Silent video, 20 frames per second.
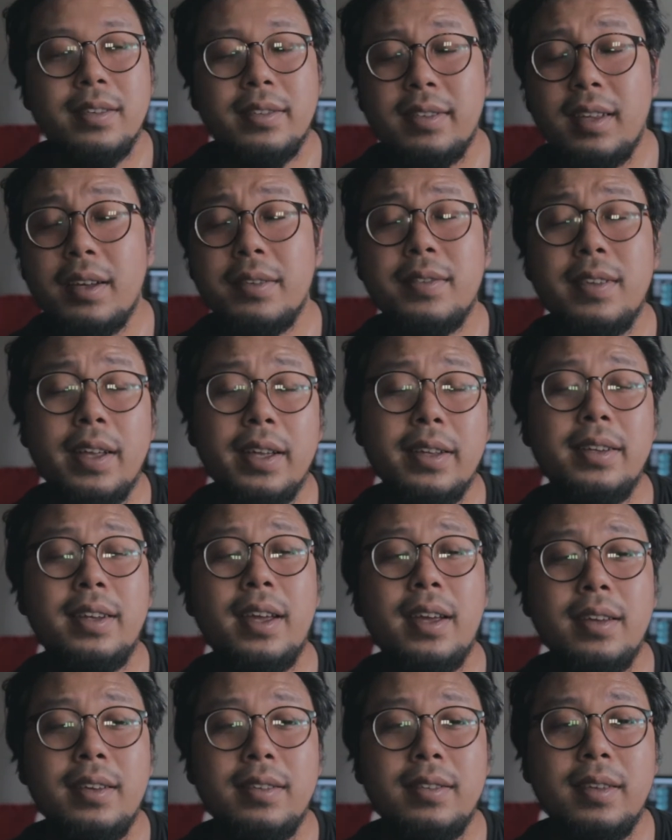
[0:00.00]
Stuff like
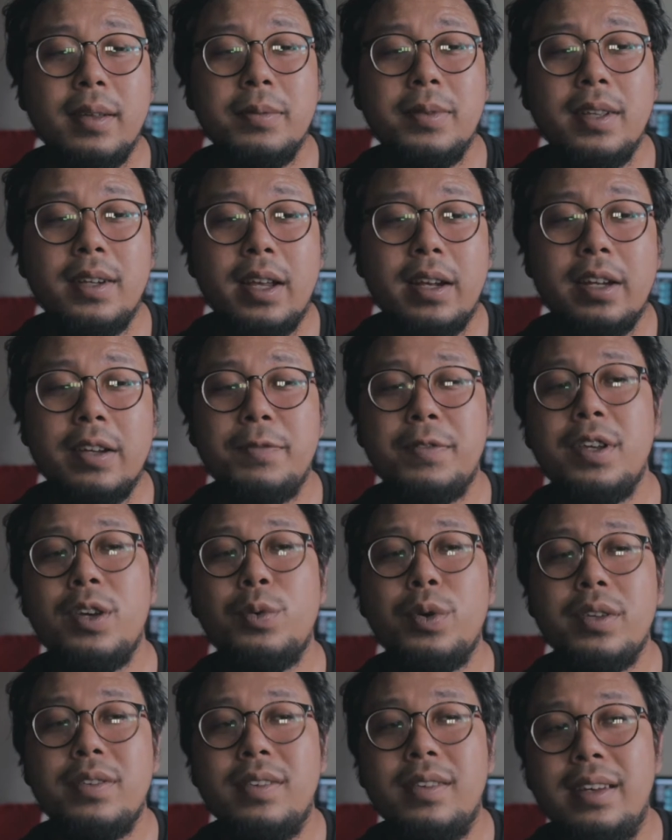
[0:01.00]
that is something that the
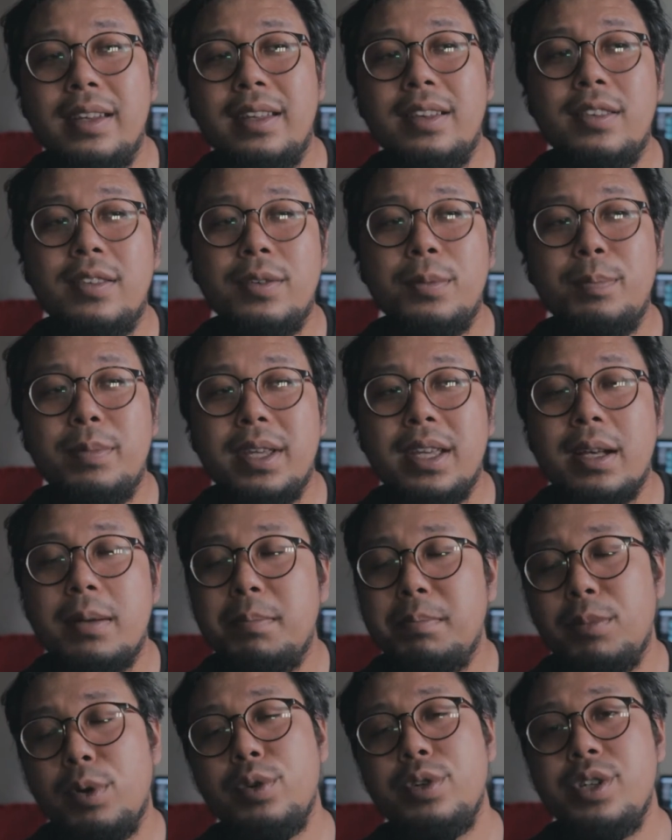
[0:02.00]
viewers need to be
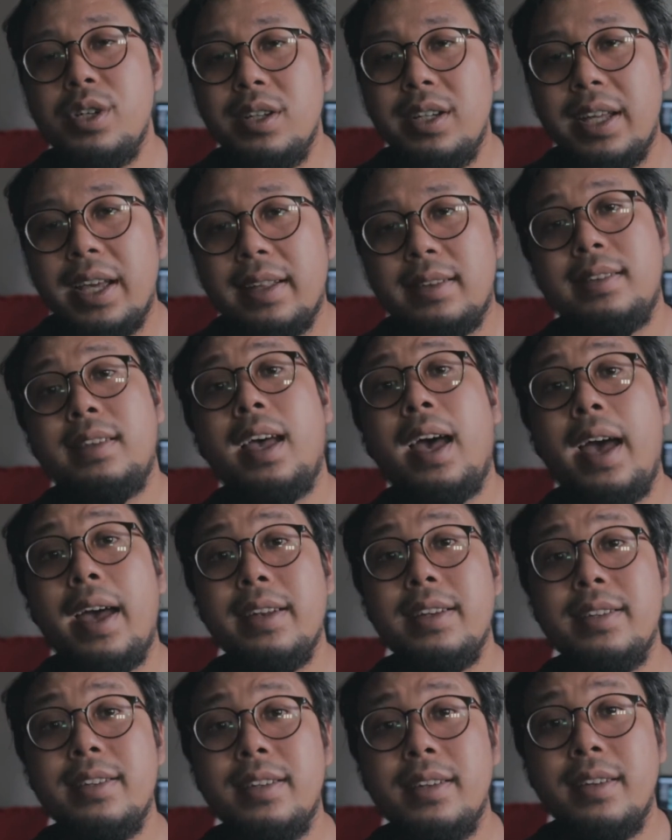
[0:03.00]
emotionally
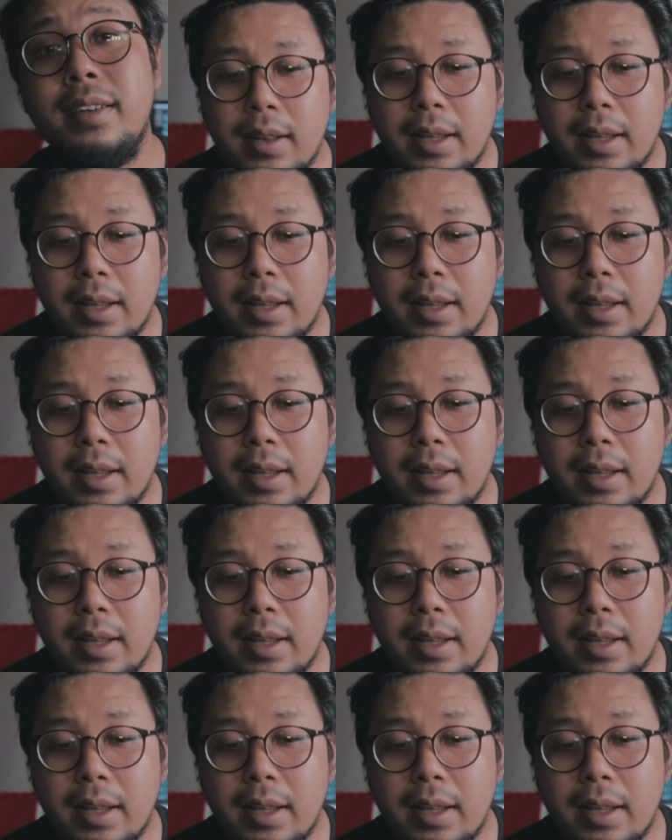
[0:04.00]
attached.